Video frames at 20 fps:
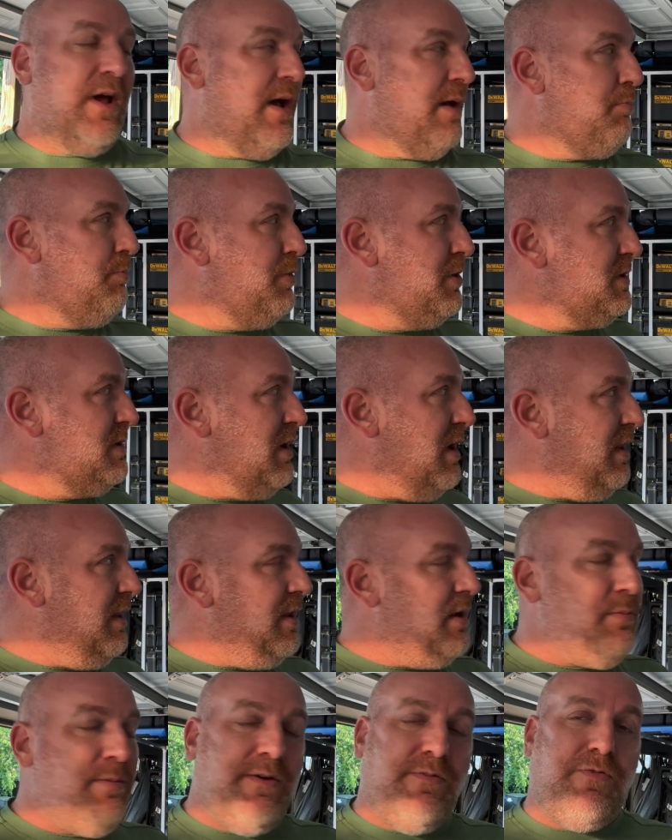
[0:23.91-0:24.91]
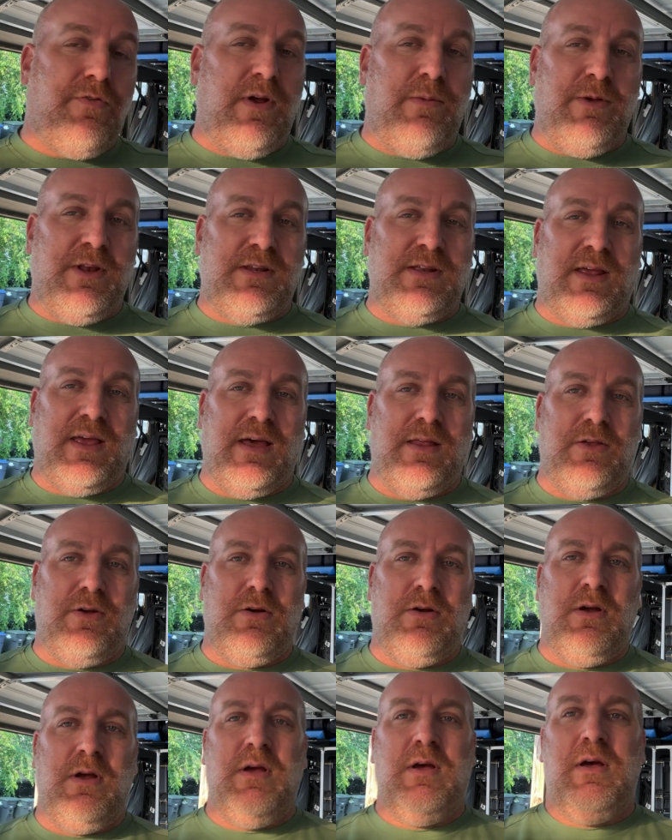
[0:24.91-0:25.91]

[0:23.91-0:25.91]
I put a little bit of framing together.